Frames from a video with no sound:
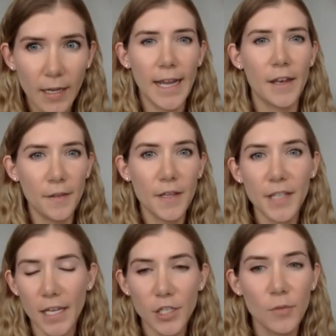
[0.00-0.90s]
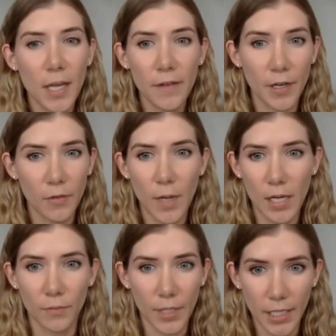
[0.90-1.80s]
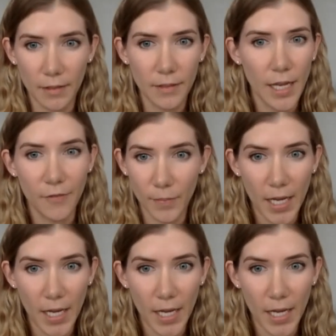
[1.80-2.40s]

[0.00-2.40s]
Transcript: And in this case, you may very well read every